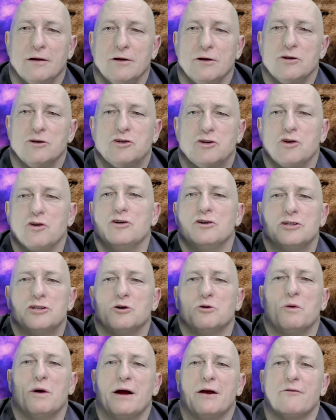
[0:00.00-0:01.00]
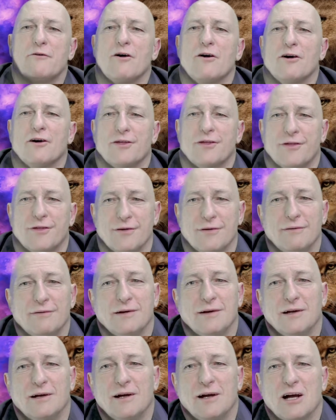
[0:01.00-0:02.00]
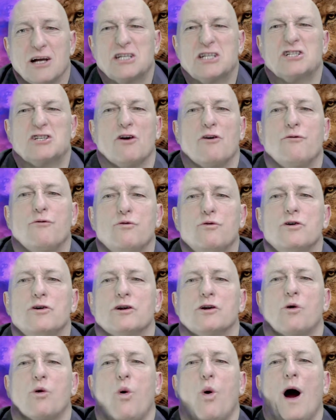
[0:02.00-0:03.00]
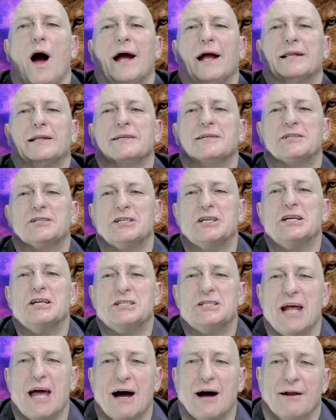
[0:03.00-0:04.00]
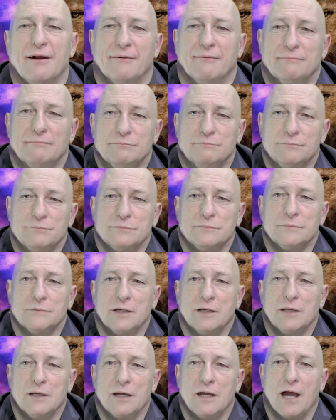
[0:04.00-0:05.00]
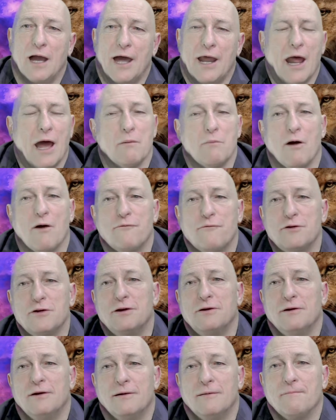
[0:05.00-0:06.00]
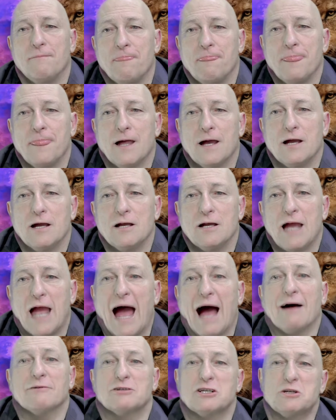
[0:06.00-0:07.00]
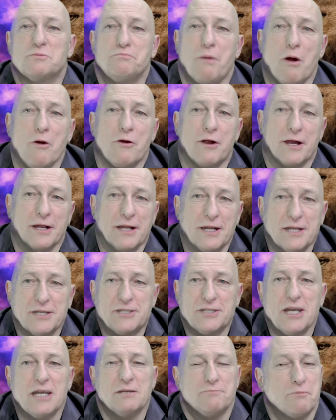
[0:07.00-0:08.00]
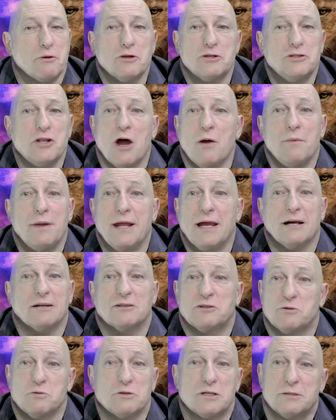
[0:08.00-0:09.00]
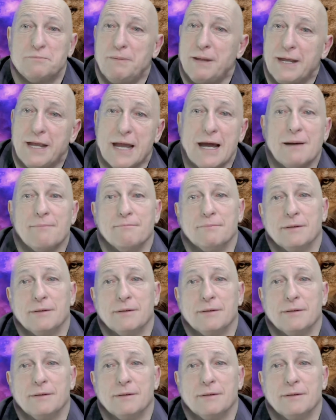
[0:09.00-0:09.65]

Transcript: turns away wrath. A soft word quietens things down. And I'm often outspoken in a sense because nobody else will speak up.